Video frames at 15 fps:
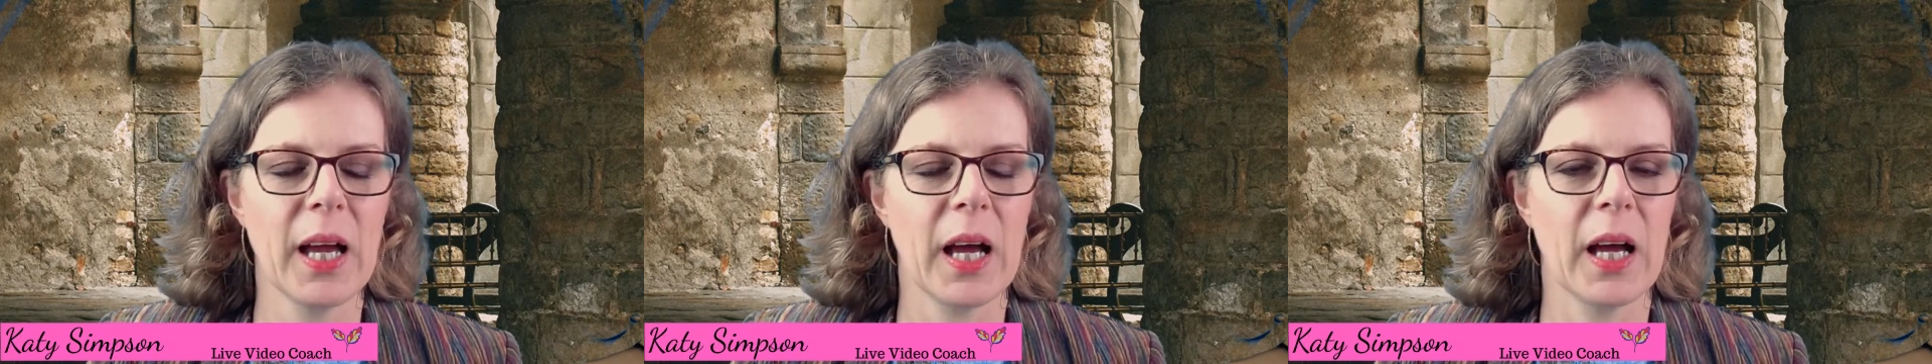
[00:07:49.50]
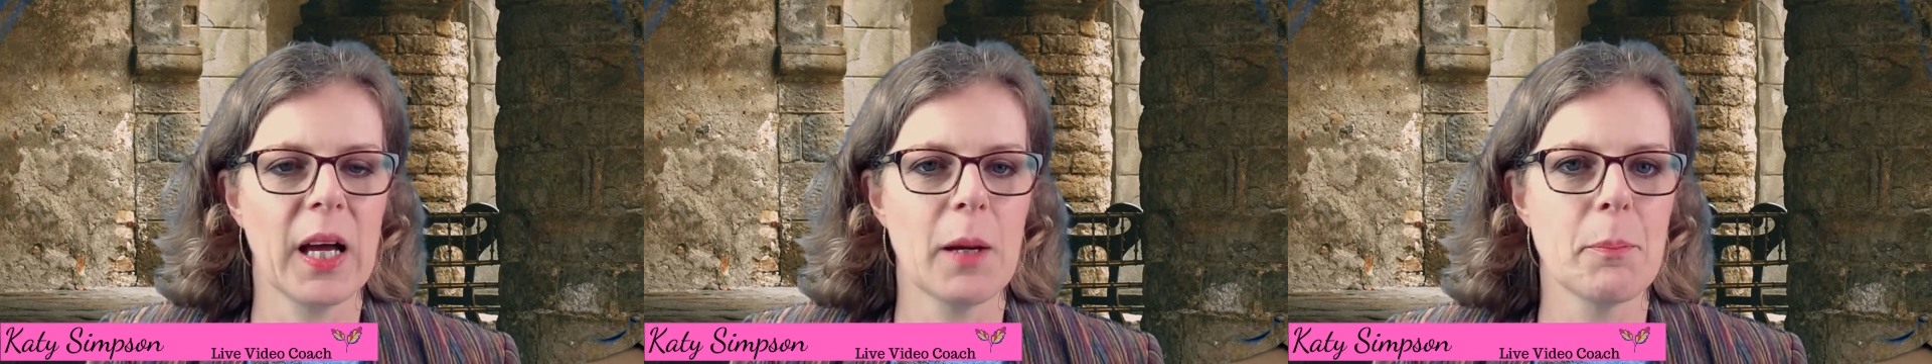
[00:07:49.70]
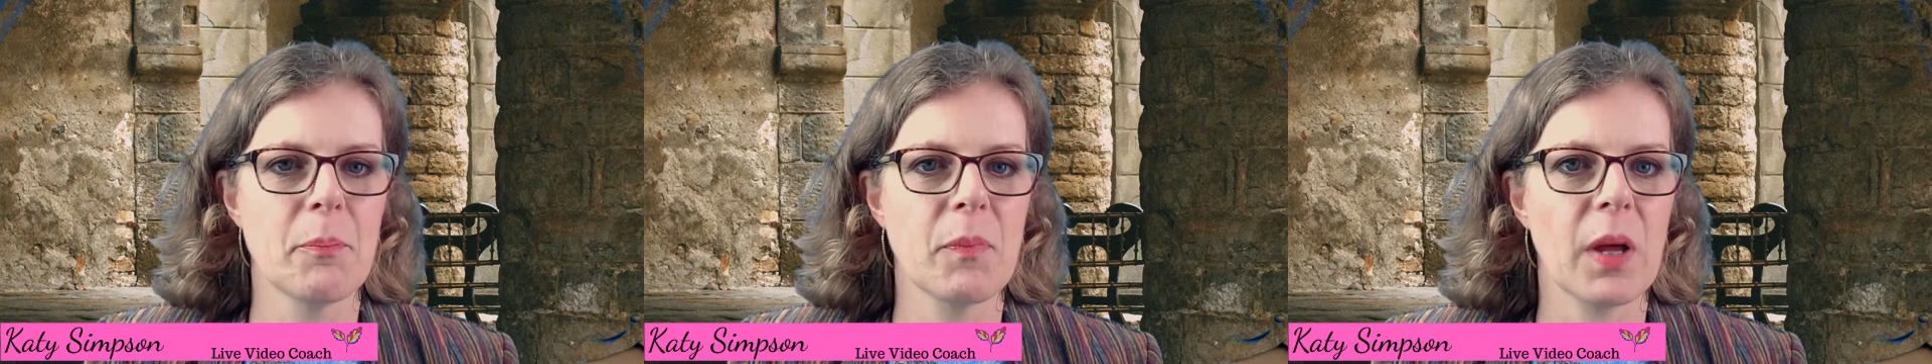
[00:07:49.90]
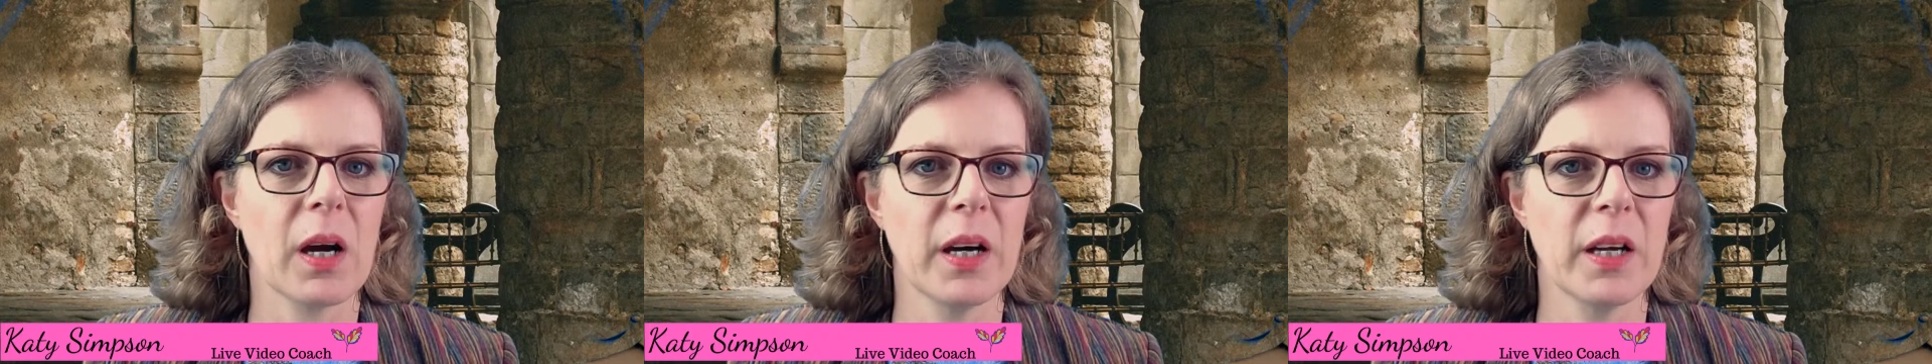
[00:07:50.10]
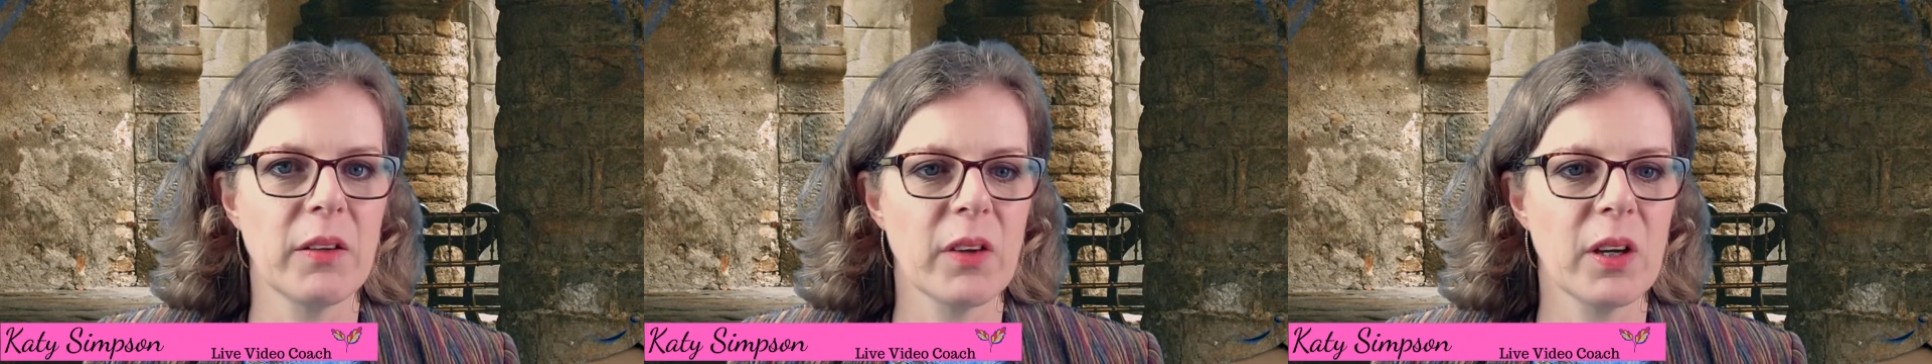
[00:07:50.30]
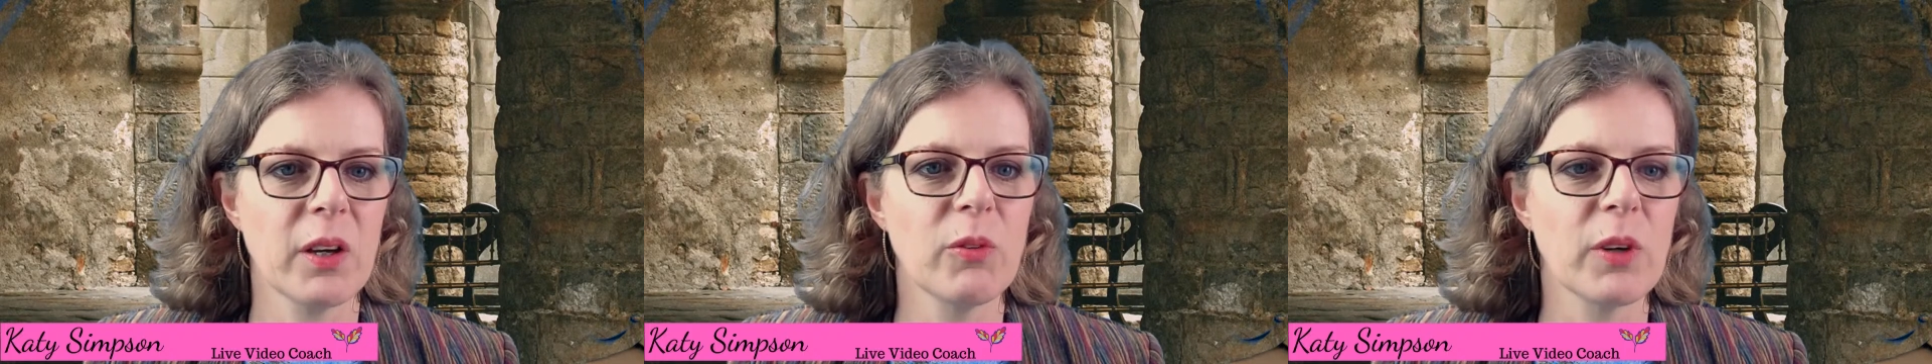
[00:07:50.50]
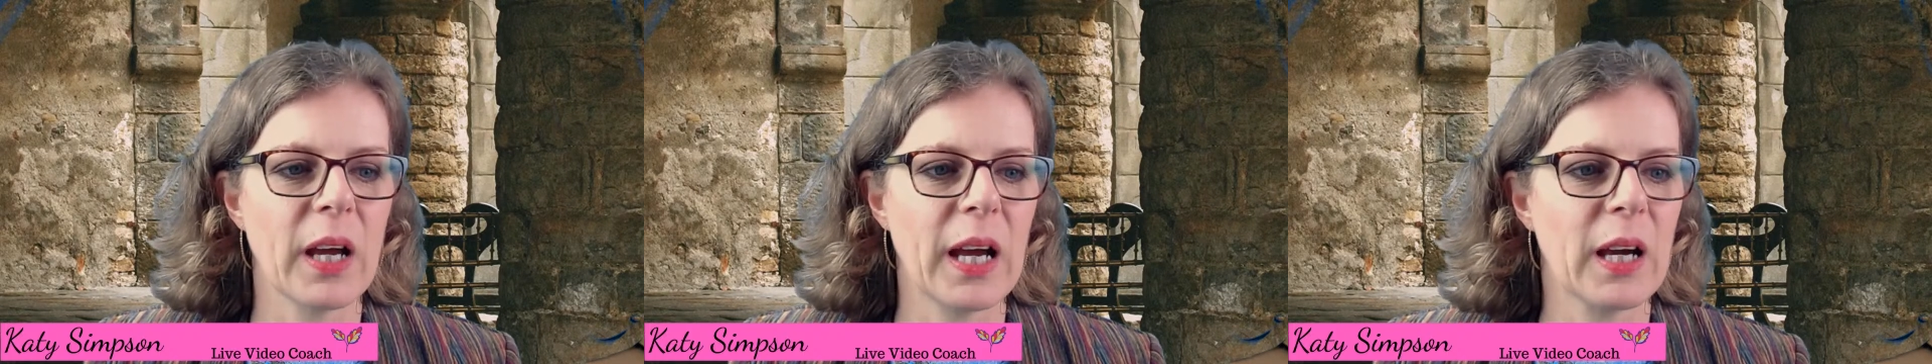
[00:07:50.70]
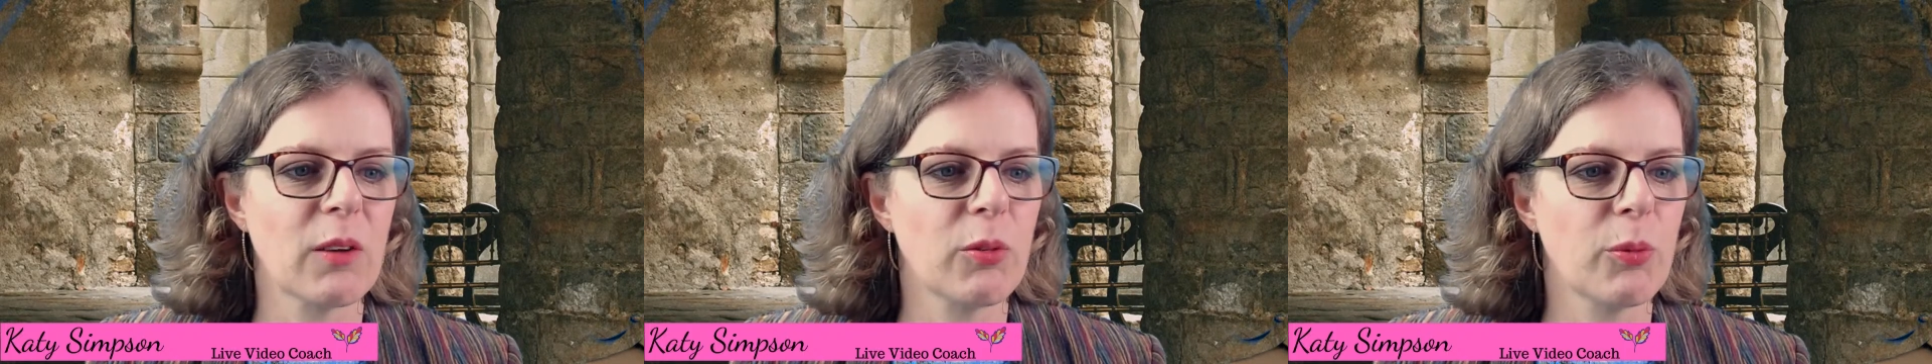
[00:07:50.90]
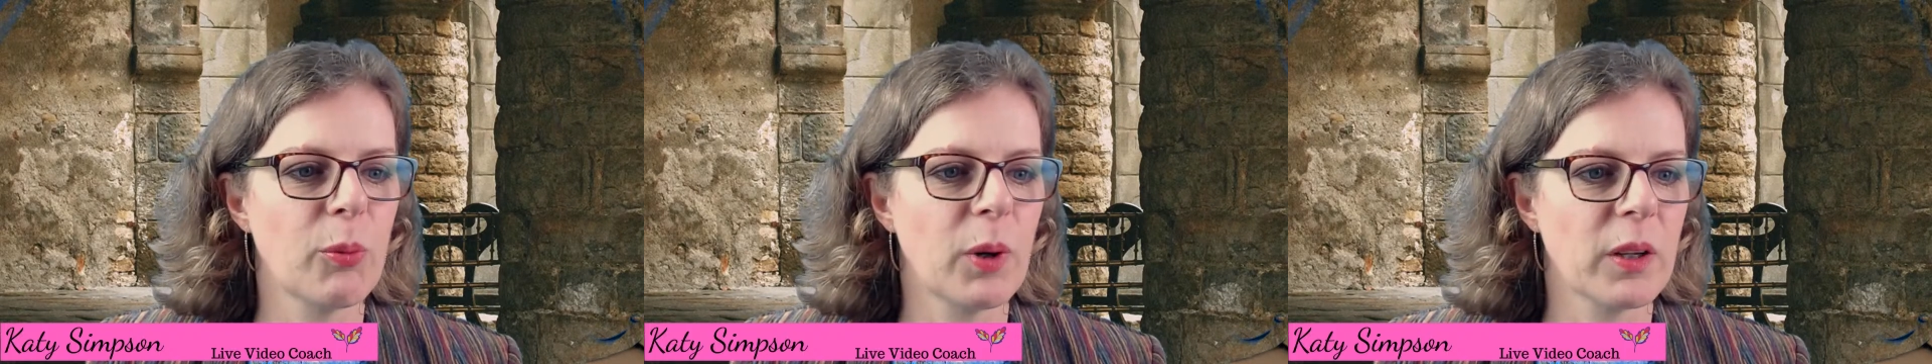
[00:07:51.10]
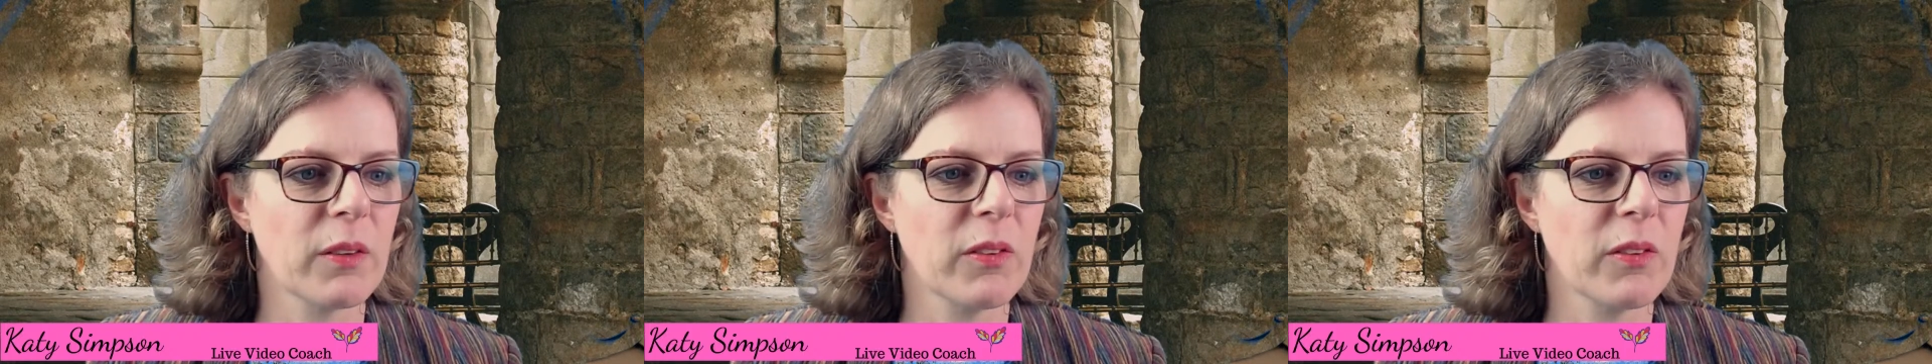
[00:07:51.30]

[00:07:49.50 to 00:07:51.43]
I don't have one,